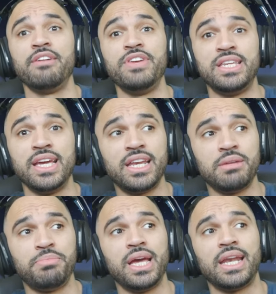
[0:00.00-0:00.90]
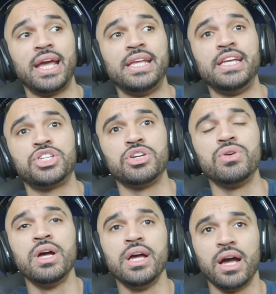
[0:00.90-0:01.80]
if he did, it'd be at
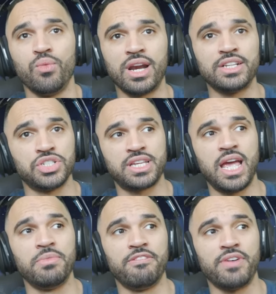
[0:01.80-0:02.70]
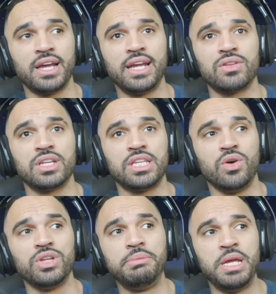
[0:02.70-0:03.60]
82. What I just came to find out that the
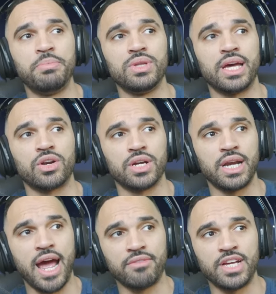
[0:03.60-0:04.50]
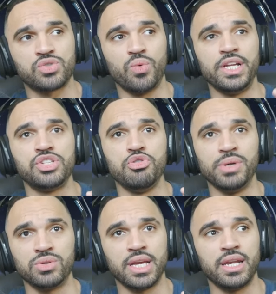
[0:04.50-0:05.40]
only people that are going to have that 22
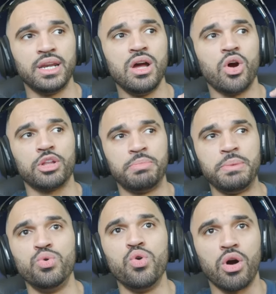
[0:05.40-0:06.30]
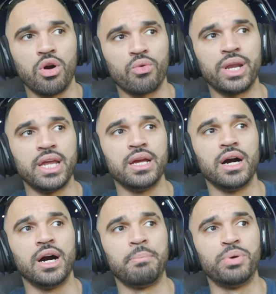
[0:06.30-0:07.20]
built in are the people who are already
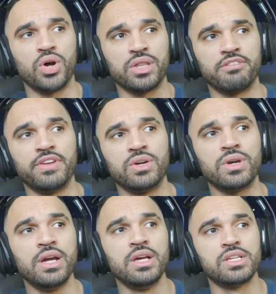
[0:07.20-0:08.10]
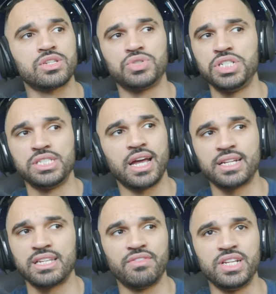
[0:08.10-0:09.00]
uh, put on the field. So she's not
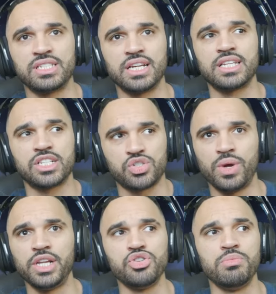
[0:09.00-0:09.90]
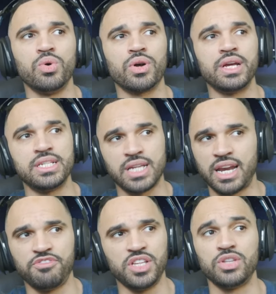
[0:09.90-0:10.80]
at 76. That's 22 more. He's
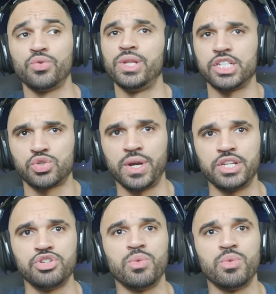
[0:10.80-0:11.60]
not at 53. That's 22